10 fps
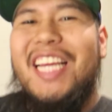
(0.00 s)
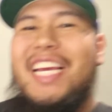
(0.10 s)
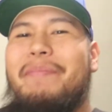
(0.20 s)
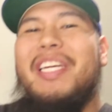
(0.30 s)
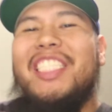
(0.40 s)

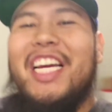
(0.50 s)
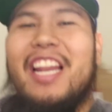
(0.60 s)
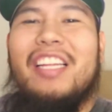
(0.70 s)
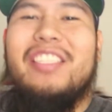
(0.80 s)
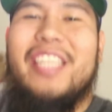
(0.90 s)
Hey, big shout
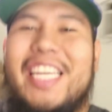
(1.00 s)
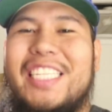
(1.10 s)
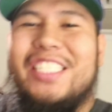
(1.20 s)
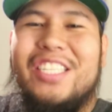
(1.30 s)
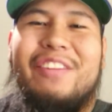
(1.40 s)
out to
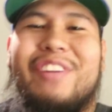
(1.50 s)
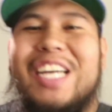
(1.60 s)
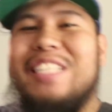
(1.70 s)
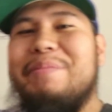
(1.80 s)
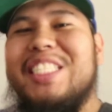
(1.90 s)
Angel. I
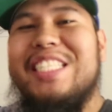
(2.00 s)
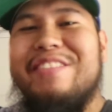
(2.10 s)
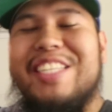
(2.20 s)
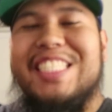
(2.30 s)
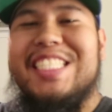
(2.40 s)
forgot to mention
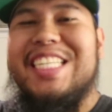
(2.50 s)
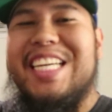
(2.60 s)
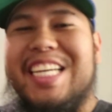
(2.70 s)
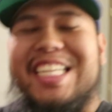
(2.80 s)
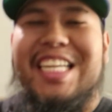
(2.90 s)
him
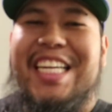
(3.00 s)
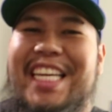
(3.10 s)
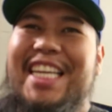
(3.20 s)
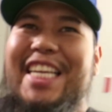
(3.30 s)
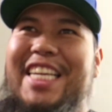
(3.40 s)
yesterday,
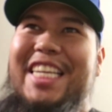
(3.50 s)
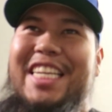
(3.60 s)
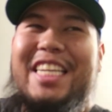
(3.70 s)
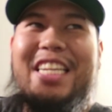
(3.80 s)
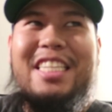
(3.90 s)

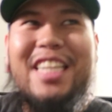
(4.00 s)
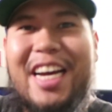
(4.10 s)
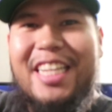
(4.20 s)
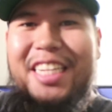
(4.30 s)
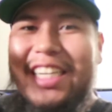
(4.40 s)
and
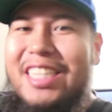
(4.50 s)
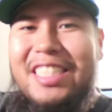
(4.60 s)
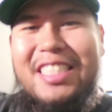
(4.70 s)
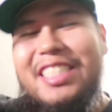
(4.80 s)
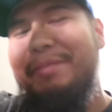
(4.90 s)
Tyler,
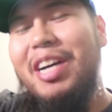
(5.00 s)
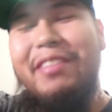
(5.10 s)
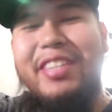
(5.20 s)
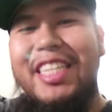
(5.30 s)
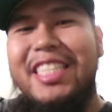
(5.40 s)
you've
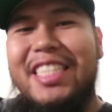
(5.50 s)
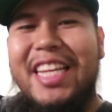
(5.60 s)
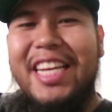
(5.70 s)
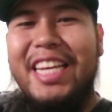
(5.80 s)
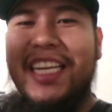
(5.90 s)
commented
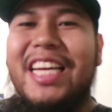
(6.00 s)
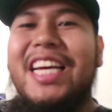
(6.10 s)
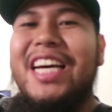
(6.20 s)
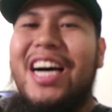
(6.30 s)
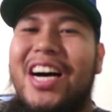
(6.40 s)
today.
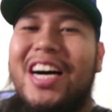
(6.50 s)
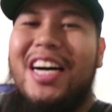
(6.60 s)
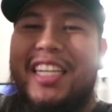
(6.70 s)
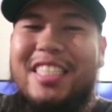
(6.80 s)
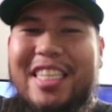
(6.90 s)

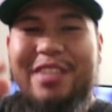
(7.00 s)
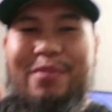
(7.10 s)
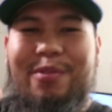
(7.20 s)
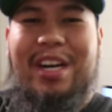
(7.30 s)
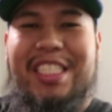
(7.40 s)
Thank you
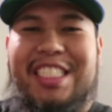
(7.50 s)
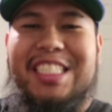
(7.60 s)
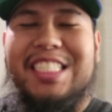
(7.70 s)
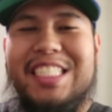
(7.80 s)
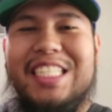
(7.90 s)
for watching.
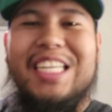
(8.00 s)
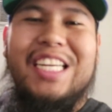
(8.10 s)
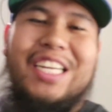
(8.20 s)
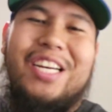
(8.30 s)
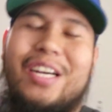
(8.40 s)
If
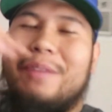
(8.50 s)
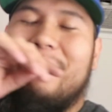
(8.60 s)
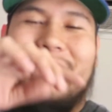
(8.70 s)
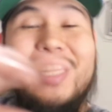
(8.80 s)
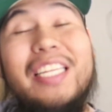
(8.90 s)

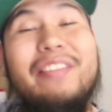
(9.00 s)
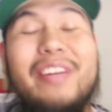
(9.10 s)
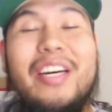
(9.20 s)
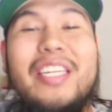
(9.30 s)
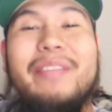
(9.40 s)
I leave
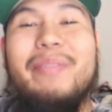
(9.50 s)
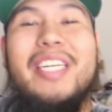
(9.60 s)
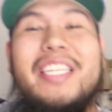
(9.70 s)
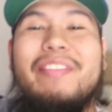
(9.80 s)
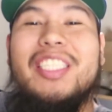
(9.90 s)
out
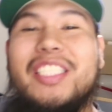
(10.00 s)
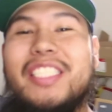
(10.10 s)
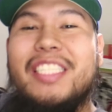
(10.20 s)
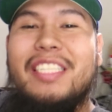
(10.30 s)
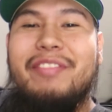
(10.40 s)
anybody, make
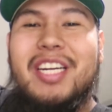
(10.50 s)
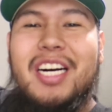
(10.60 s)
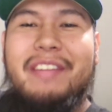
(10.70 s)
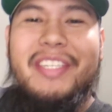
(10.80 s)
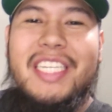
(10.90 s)
sure you leave a
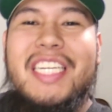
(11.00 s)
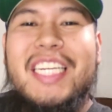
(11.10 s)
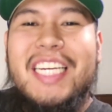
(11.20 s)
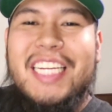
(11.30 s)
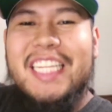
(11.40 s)
comment,
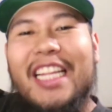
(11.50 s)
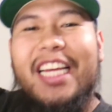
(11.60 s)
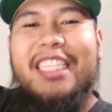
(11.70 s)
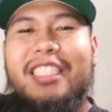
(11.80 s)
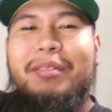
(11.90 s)
hit that
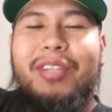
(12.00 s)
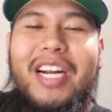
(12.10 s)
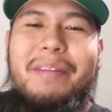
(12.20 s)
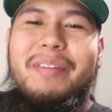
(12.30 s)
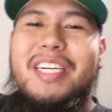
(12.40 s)
like and
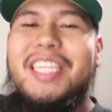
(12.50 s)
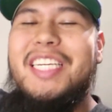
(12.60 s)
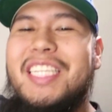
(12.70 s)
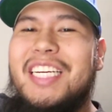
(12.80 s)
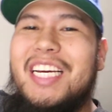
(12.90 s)
subscribe
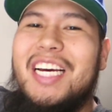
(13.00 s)
button.